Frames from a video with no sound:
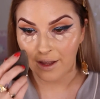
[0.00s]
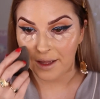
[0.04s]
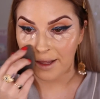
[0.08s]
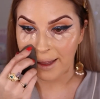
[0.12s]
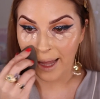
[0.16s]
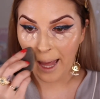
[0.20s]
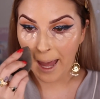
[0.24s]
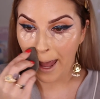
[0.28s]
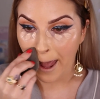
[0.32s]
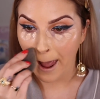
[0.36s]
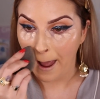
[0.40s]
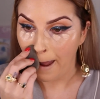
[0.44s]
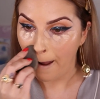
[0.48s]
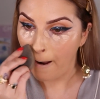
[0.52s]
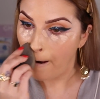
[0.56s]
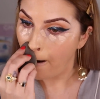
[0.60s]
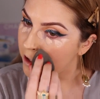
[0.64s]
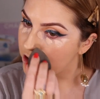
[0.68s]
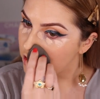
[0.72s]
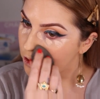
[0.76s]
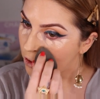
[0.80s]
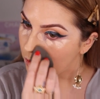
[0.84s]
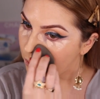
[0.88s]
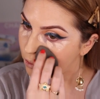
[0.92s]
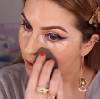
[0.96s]
like that,
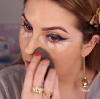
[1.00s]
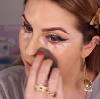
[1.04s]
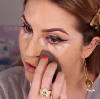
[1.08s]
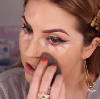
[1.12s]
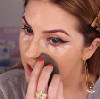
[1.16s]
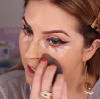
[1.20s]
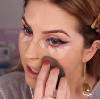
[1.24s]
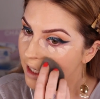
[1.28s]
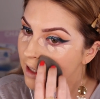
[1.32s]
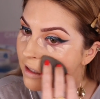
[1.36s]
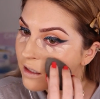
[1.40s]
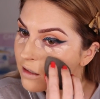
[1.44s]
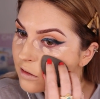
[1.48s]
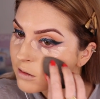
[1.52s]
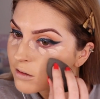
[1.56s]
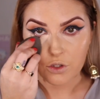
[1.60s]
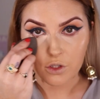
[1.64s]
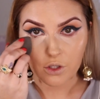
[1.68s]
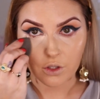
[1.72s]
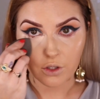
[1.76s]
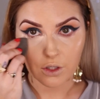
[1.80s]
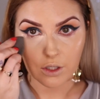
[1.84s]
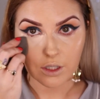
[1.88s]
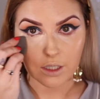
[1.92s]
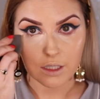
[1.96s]
so we'll see.
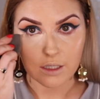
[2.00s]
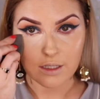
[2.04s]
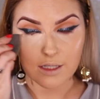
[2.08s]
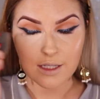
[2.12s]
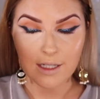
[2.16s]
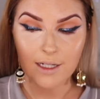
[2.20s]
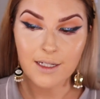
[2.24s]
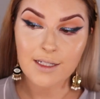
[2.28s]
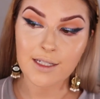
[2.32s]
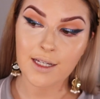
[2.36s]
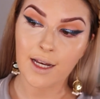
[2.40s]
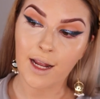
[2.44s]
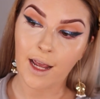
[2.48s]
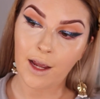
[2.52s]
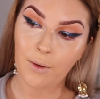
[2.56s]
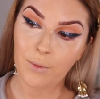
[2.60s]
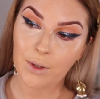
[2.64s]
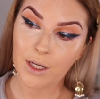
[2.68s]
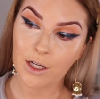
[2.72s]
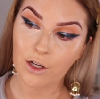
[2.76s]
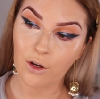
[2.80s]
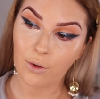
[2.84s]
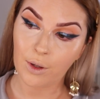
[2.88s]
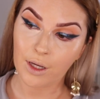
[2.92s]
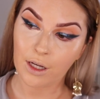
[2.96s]
So you can see today
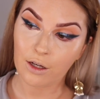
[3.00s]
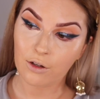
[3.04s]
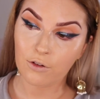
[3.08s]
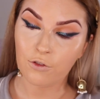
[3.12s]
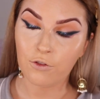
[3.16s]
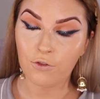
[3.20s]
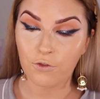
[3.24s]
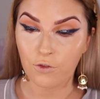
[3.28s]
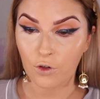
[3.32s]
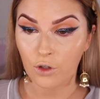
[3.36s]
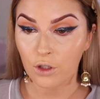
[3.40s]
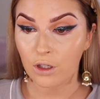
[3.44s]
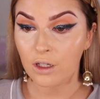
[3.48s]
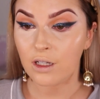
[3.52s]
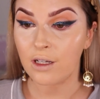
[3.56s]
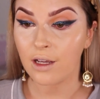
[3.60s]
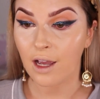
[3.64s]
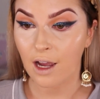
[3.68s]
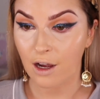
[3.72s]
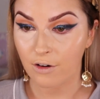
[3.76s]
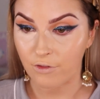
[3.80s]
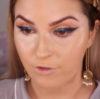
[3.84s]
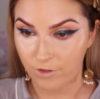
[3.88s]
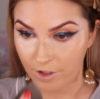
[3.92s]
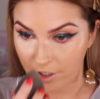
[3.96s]
we are going full
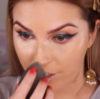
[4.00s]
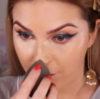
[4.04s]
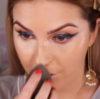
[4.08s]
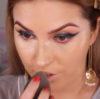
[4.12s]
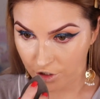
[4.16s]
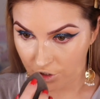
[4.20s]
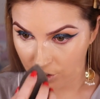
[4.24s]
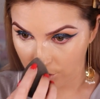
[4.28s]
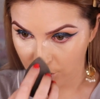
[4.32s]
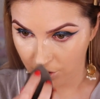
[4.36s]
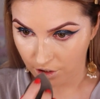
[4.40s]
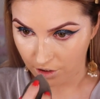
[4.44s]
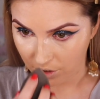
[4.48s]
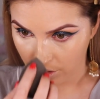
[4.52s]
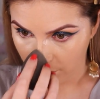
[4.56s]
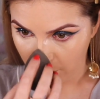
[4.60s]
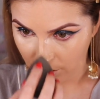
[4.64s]
coverage